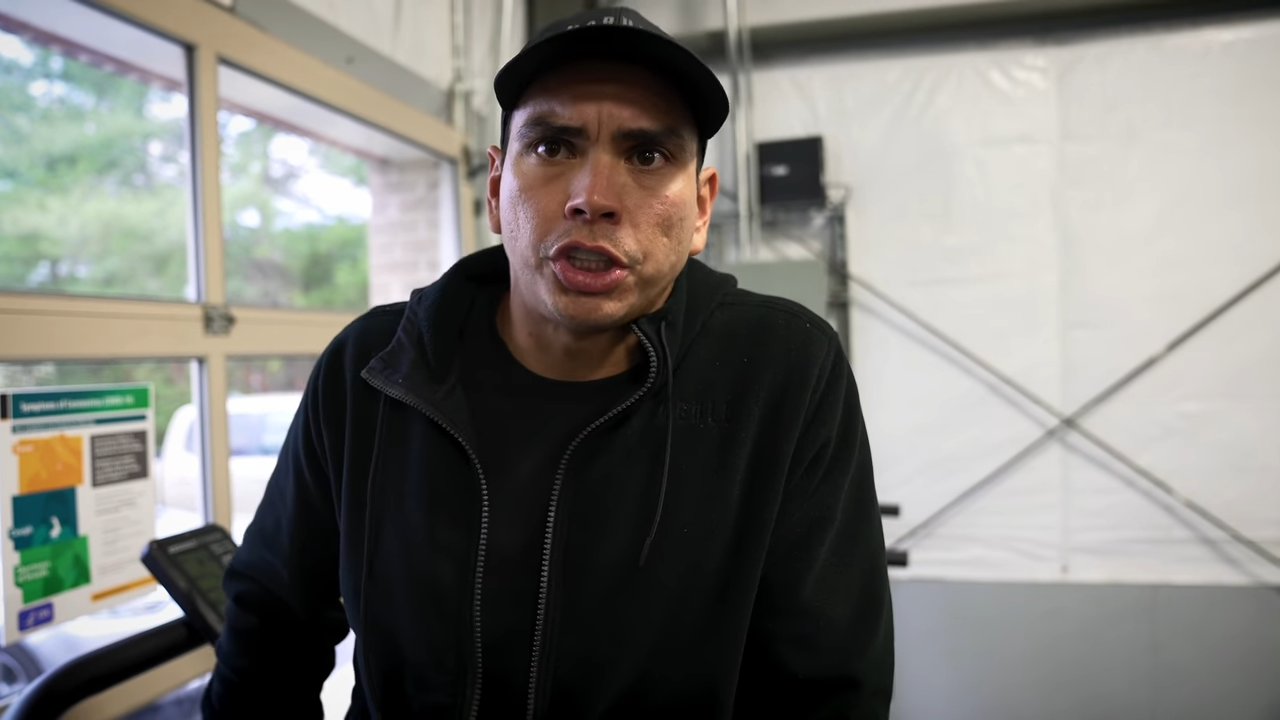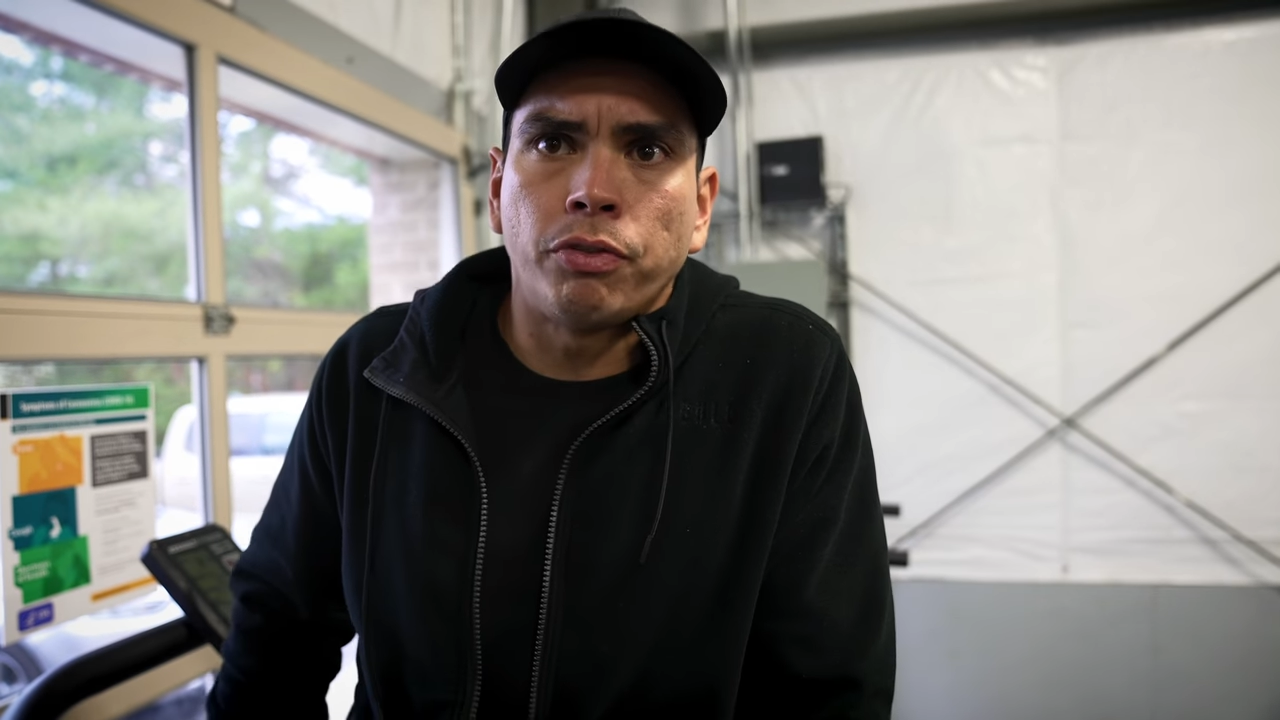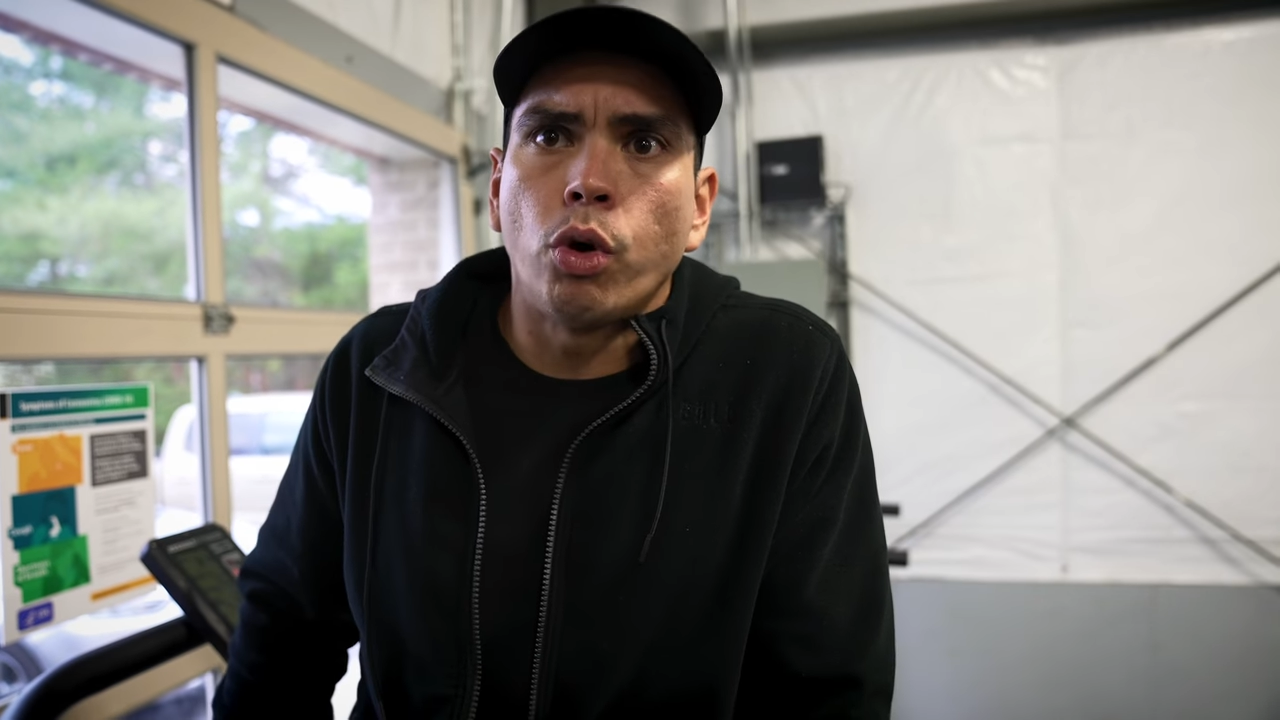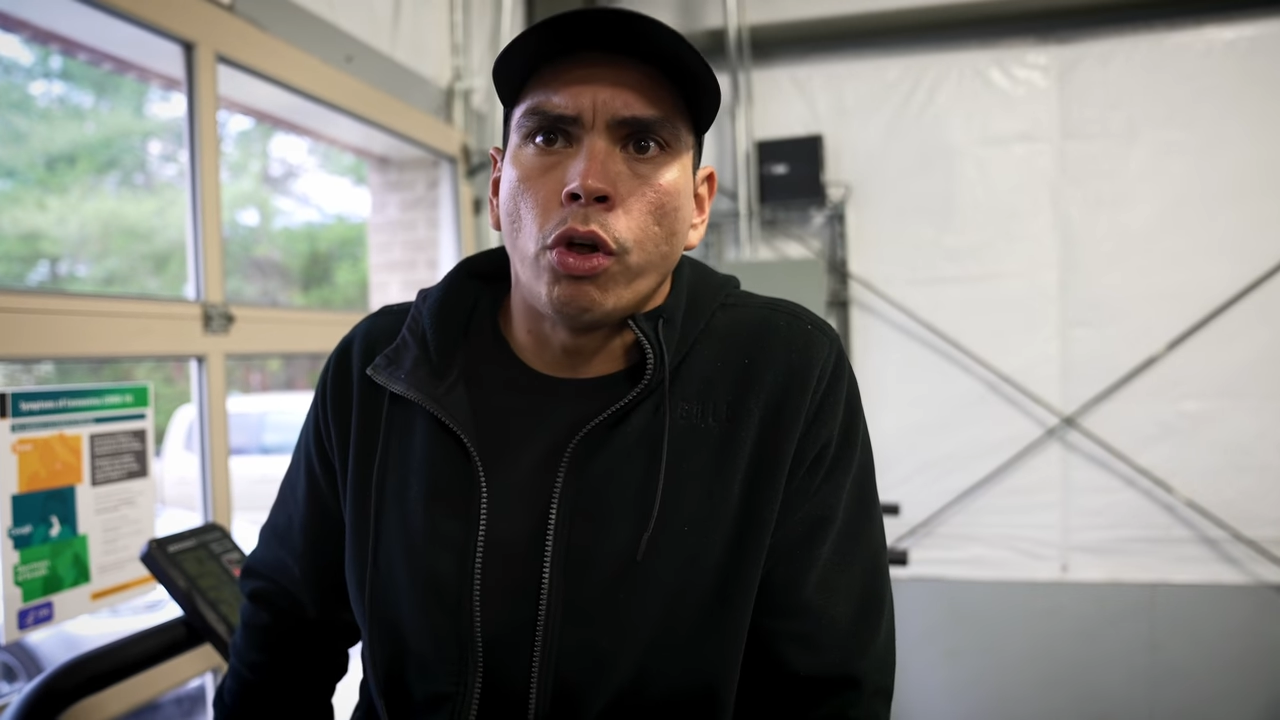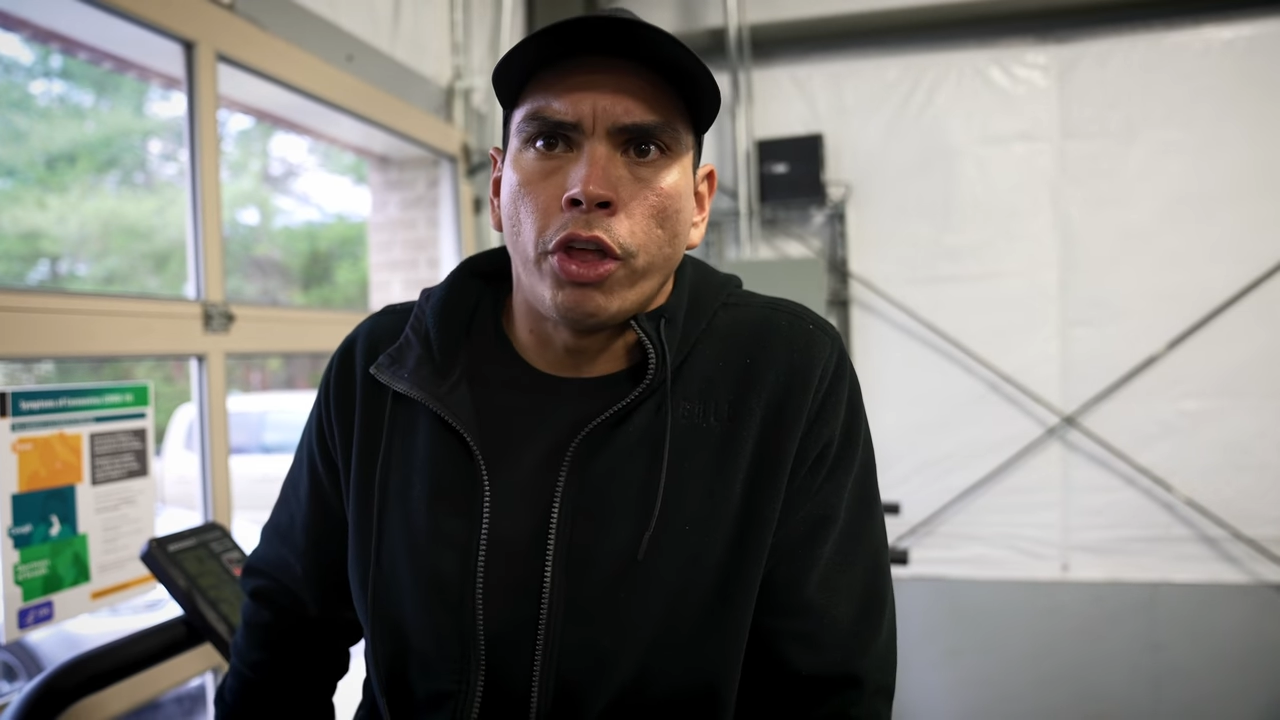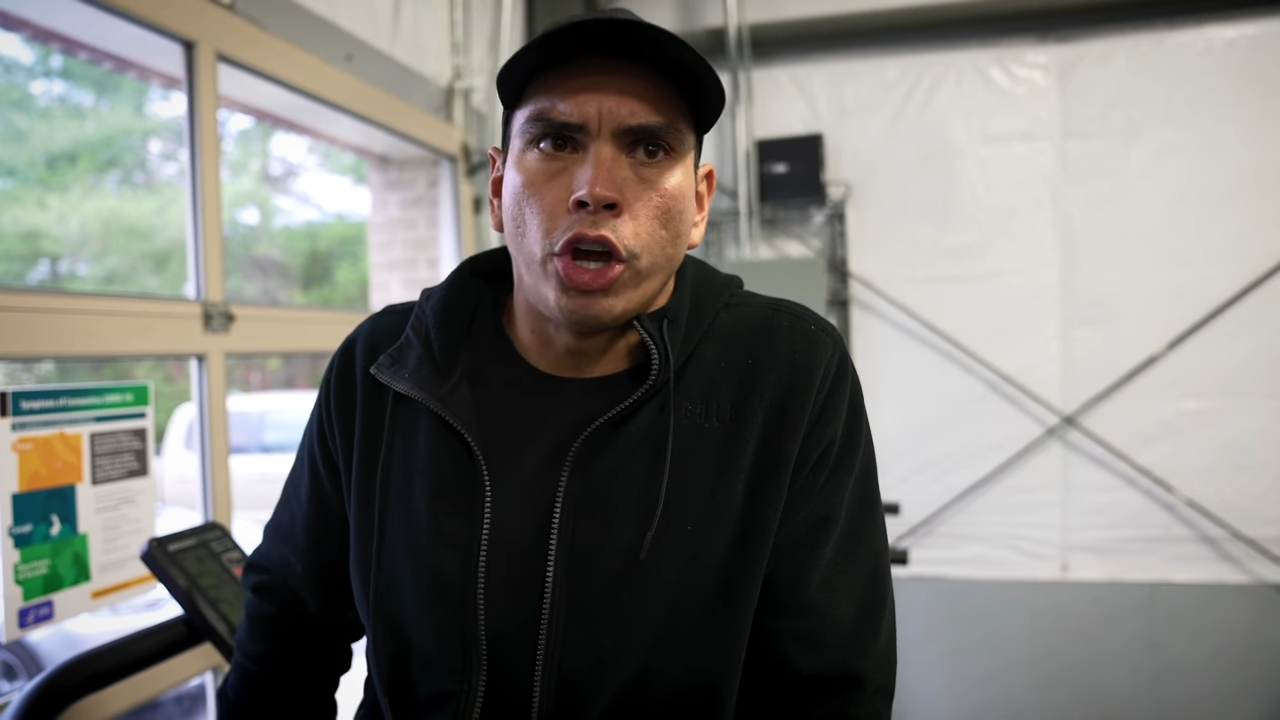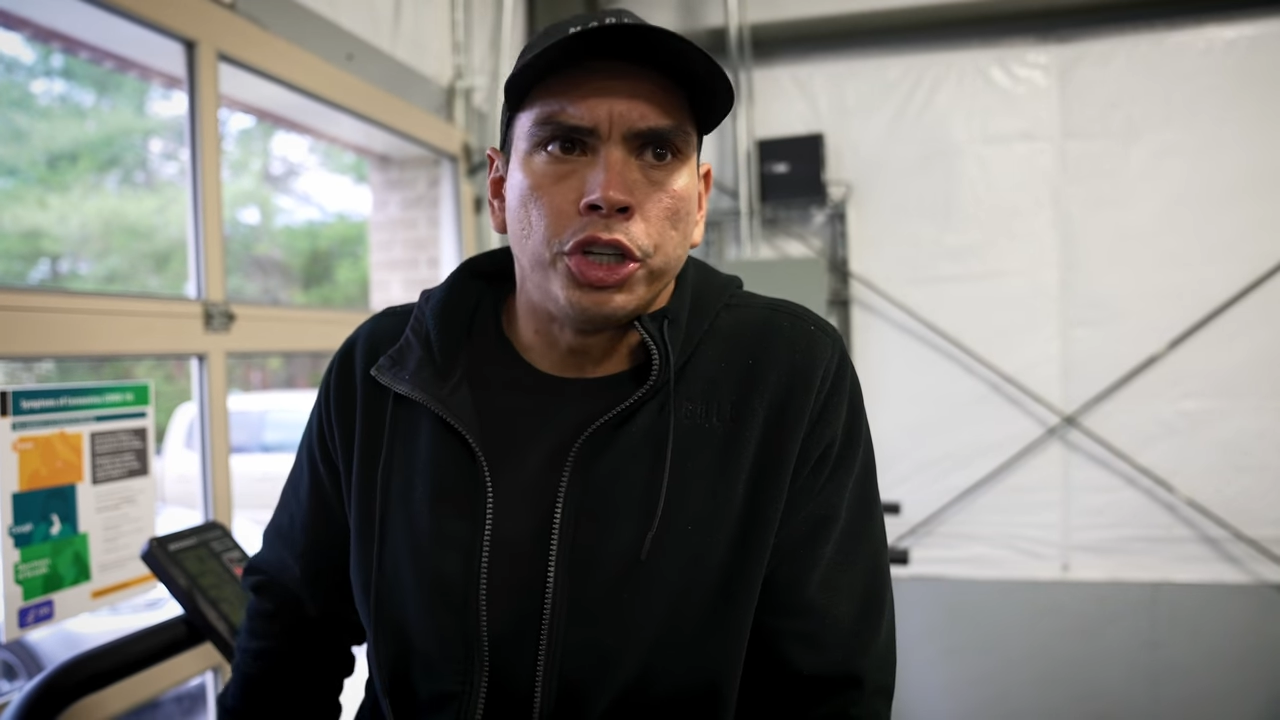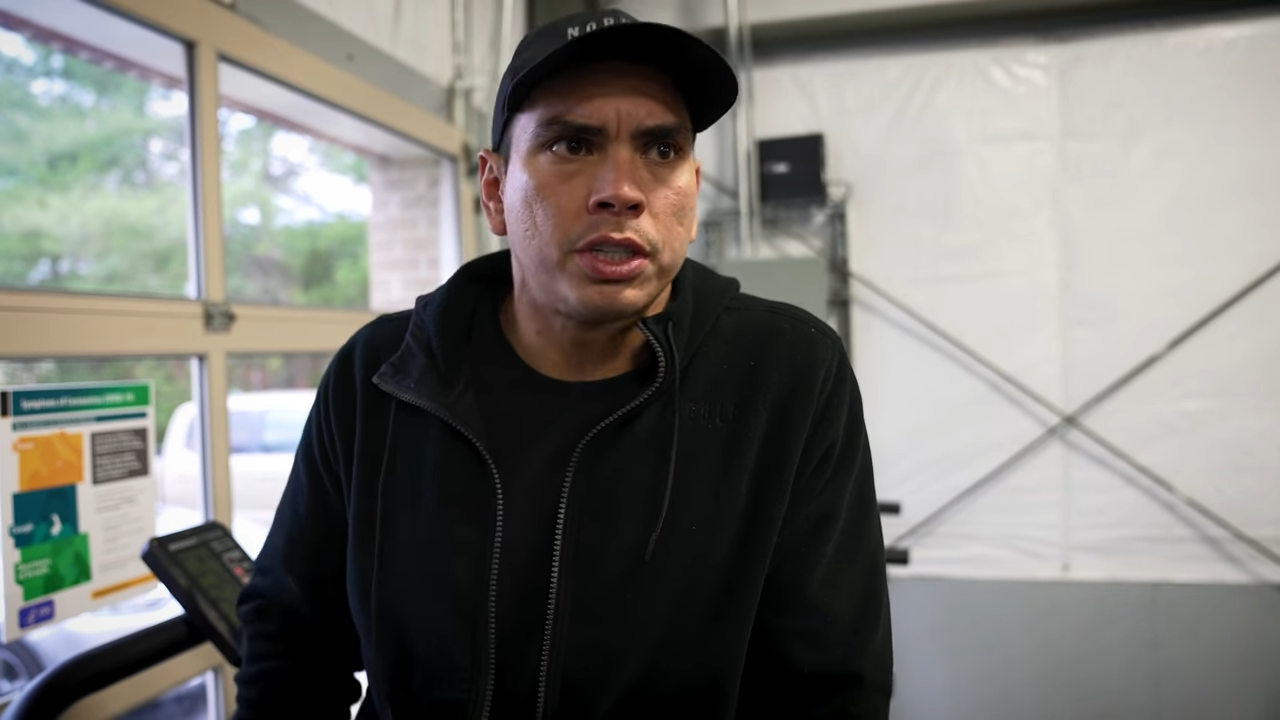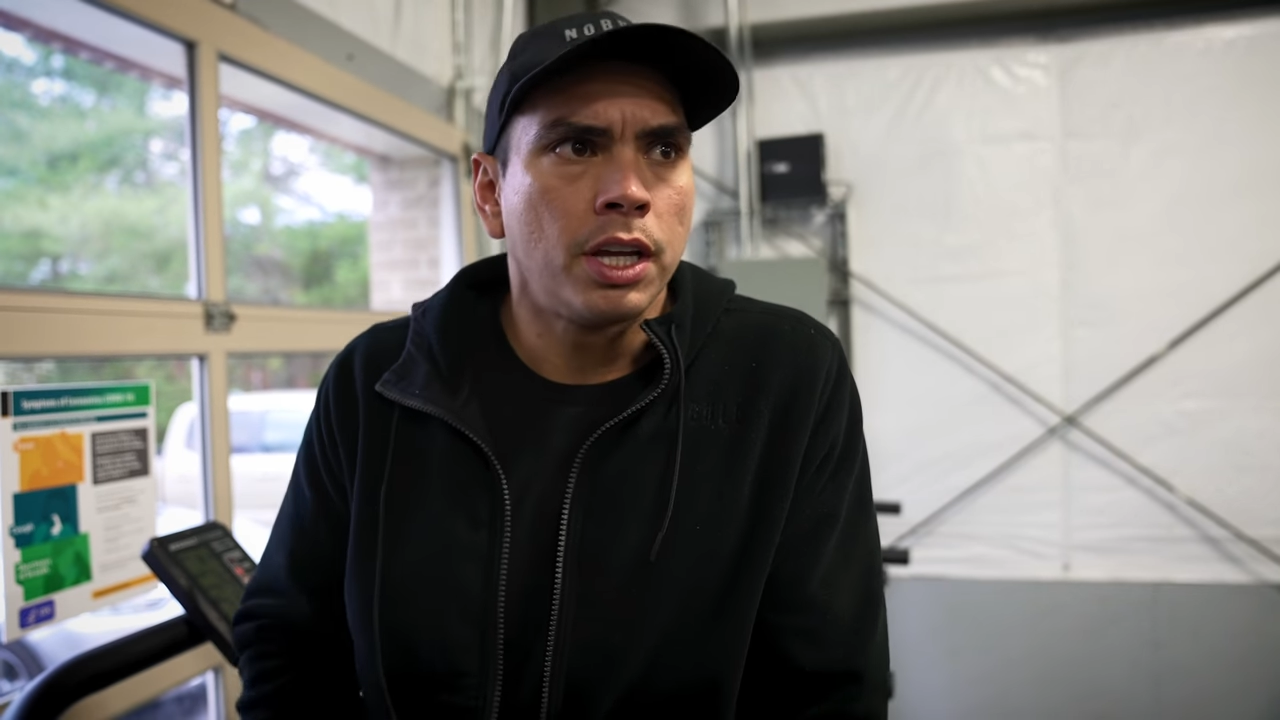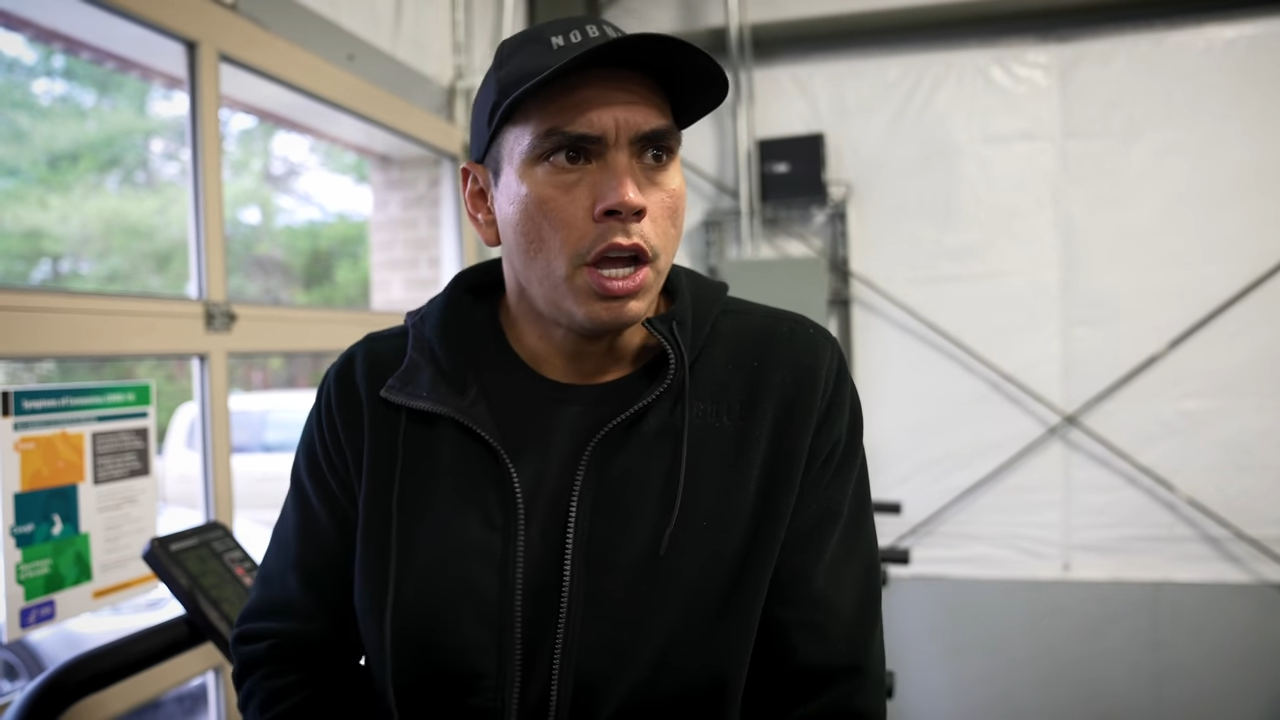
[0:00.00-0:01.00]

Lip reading: of all of those